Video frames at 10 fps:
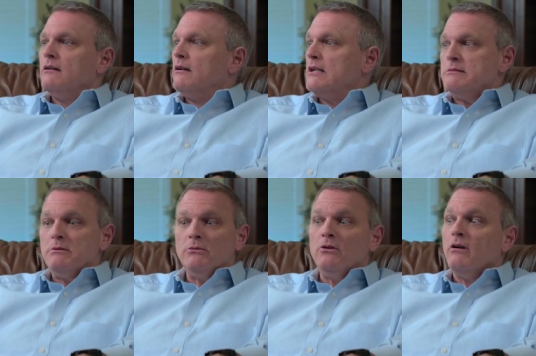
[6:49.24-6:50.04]
I just
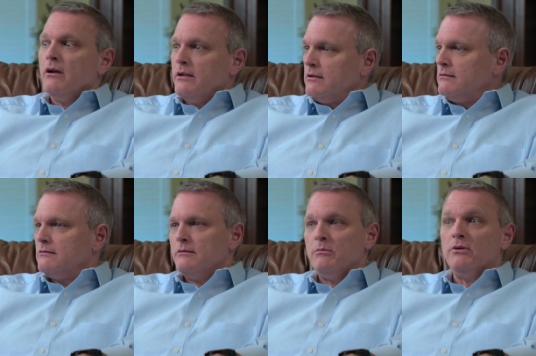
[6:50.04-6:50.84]
remember crying.
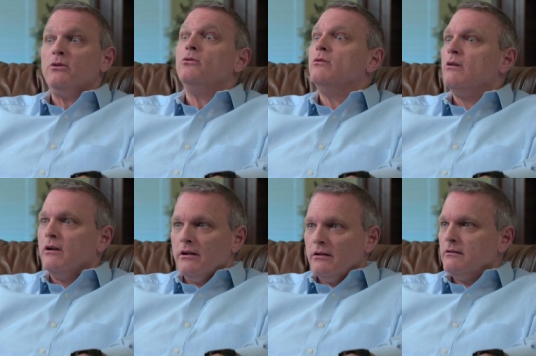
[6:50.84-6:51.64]
I remember you
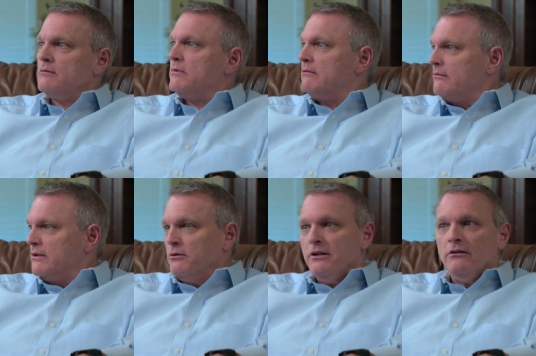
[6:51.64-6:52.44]
crying. I mean,
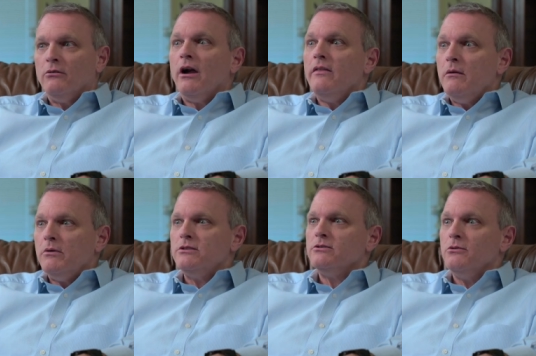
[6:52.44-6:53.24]
you didn't cry that
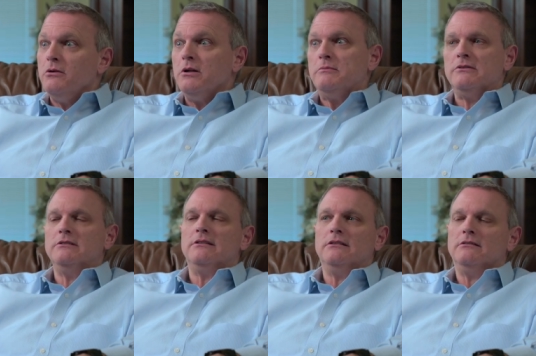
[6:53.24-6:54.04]
much growing up, so I
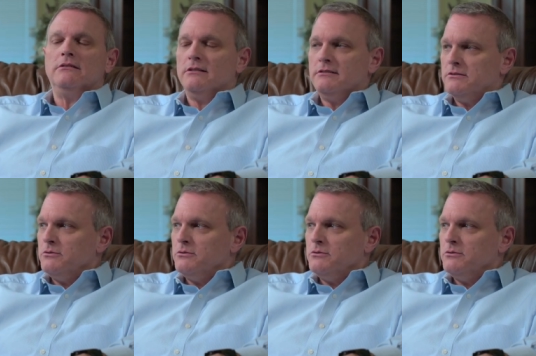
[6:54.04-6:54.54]
was like, this is